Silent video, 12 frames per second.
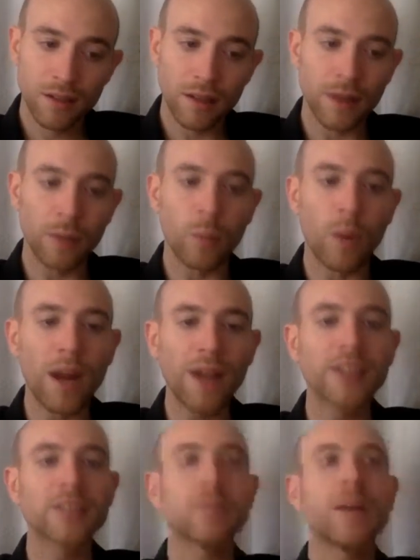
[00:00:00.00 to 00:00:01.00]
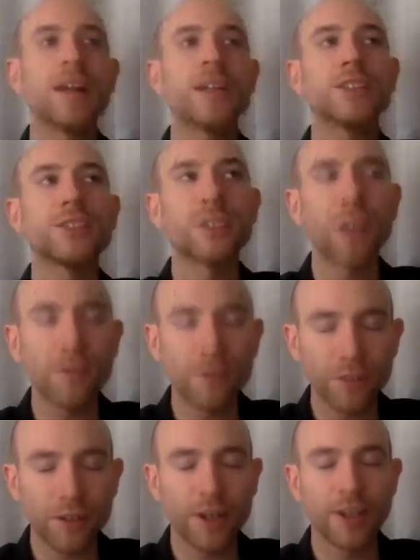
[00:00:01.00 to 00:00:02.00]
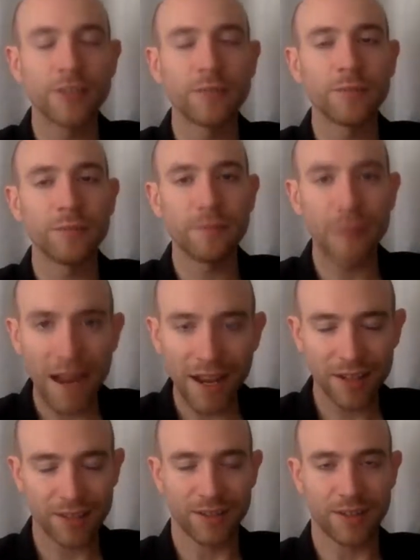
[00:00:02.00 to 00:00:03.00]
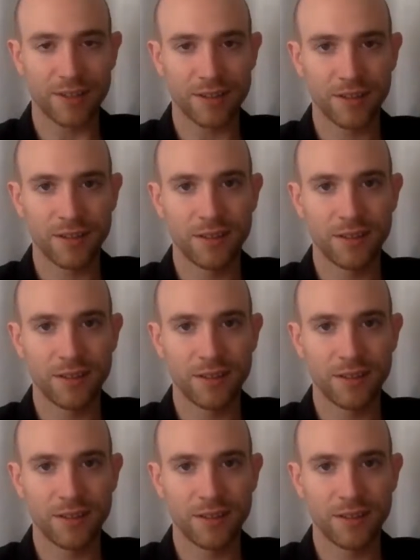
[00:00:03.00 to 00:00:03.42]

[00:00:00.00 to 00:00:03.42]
Like, why does my suffering matter